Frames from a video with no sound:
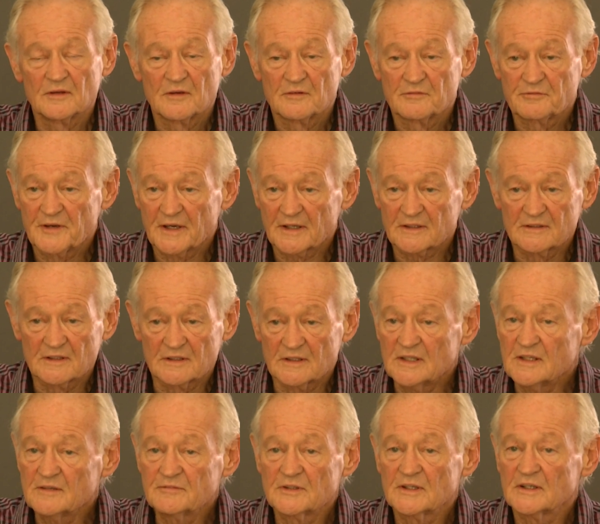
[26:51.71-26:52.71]
fact that
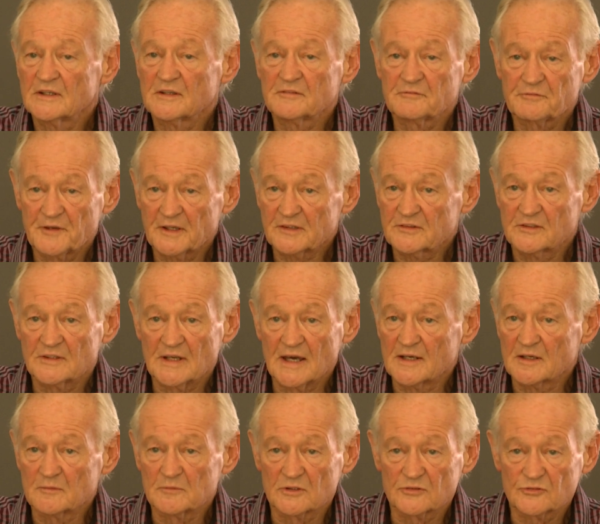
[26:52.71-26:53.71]
even in infected
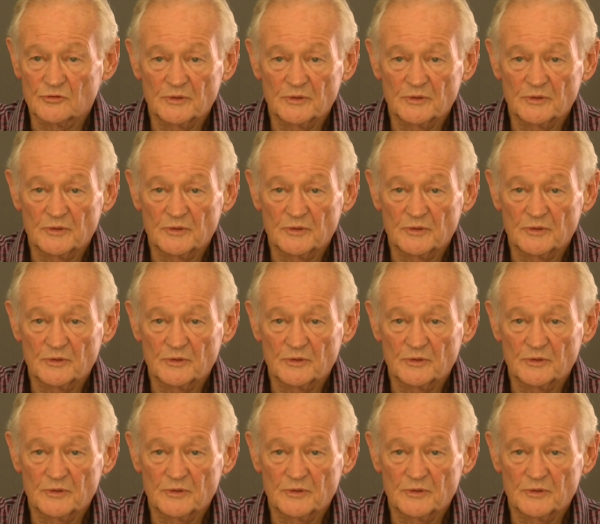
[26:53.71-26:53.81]
animals,